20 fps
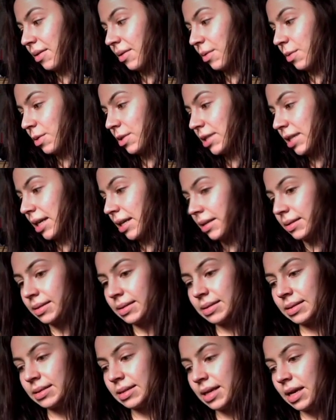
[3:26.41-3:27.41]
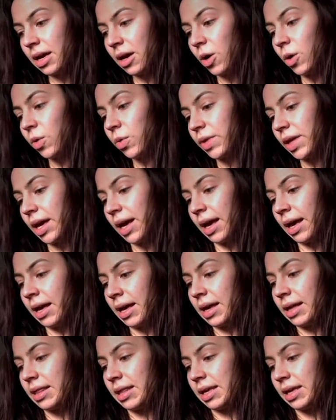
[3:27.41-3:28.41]
what else? Oh yeah,
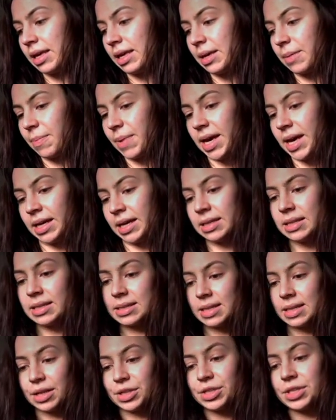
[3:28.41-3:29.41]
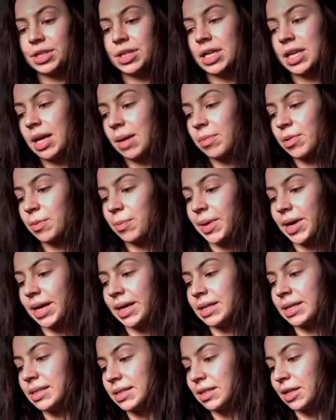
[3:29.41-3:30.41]
the paint, it's actually enamel
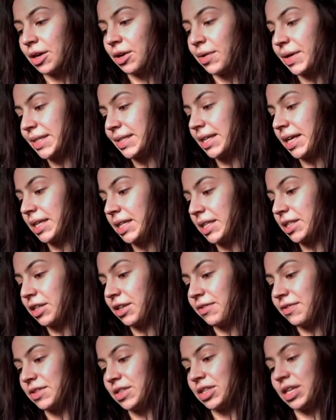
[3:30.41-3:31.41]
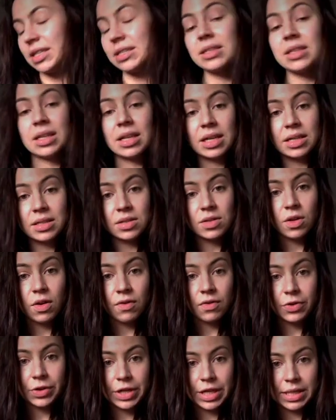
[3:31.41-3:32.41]
paint. So as I discovered yesterday, it's
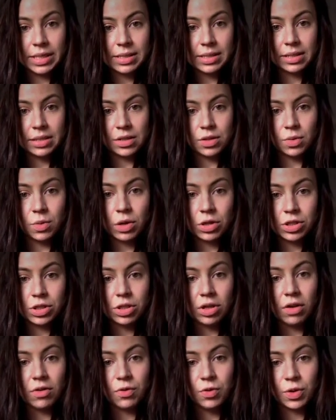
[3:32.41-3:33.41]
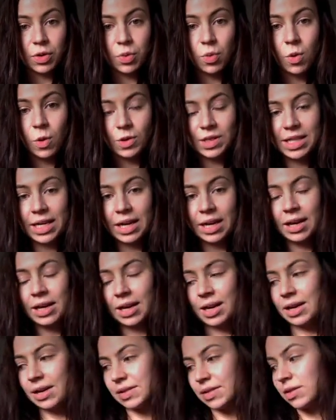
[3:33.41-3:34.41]
not very easy to wash it off with water.
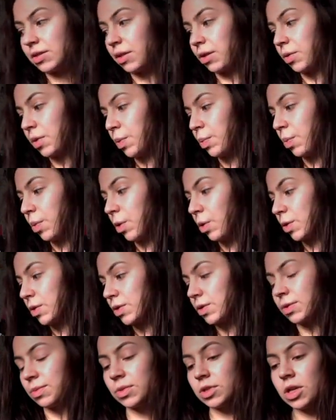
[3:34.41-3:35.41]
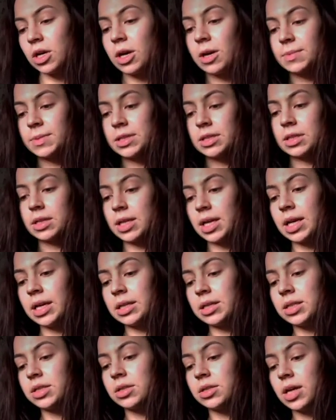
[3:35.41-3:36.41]
So we bought some turps today
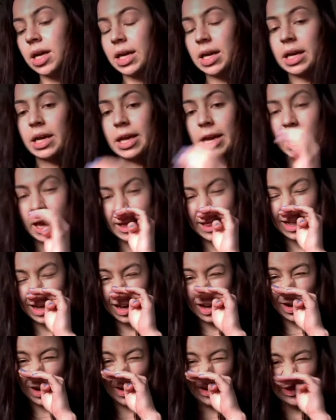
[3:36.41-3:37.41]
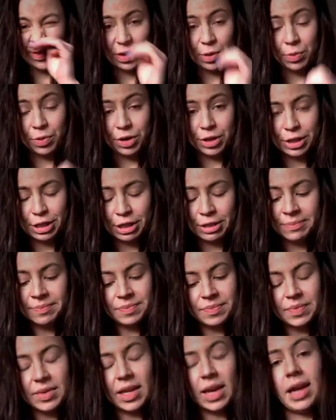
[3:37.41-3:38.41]
to try and get that off the
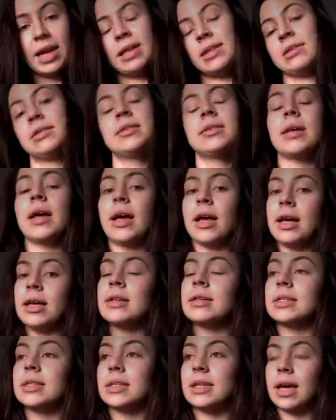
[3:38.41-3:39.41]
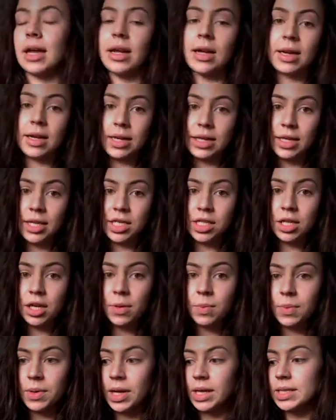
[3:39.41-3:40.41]
brush and uh, to get it cleaned
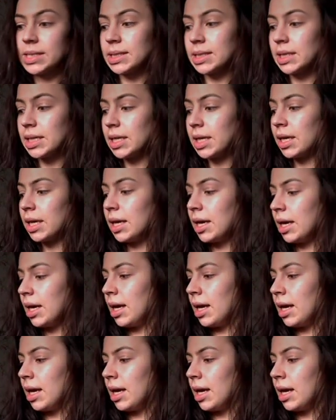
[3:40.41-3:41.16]
up nicely.